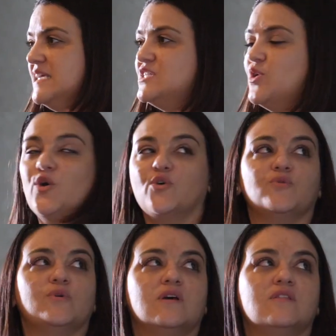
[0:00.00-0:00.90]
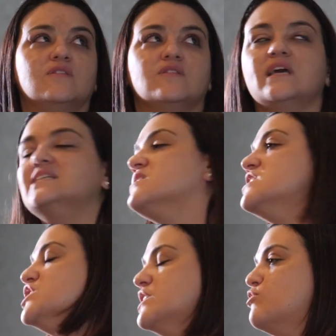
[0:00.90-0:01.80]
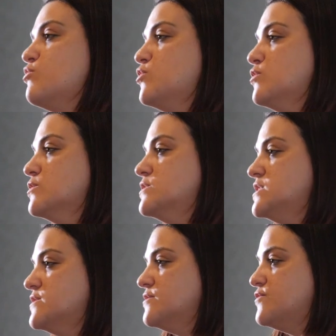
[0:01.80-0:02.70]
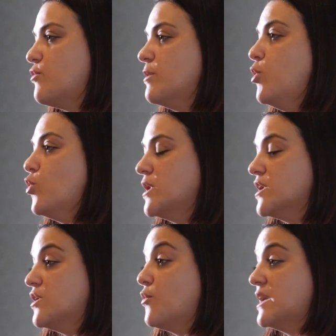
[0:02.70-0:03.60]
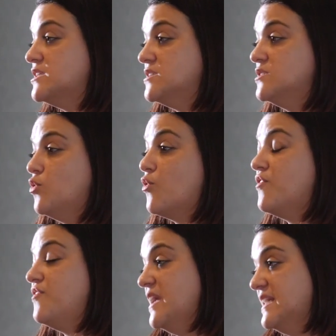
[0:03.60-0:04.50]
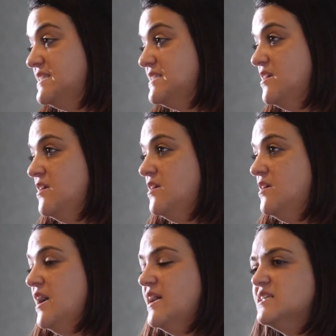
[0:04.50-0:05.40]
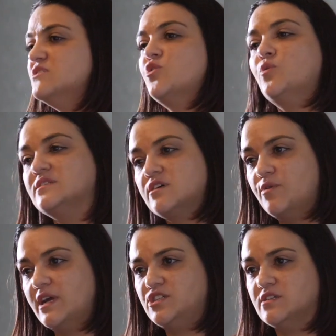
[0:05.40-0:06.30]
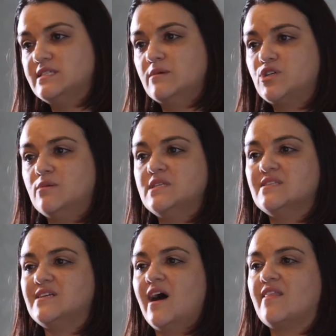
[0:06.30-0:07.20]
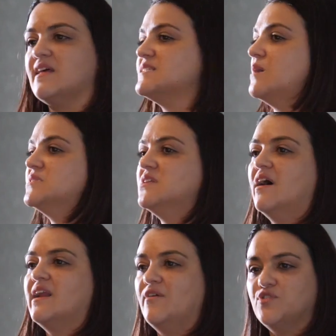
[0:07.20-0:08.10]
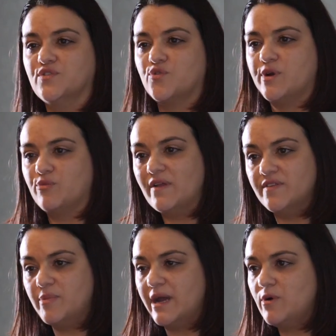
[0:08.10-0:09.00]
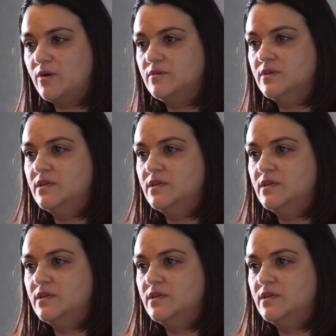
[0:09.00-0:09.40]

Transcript: So these are the general rules for reporting a correction or a fix. And it's not always a correction. Sometimes it's data that's come to light after you've already run the payroll.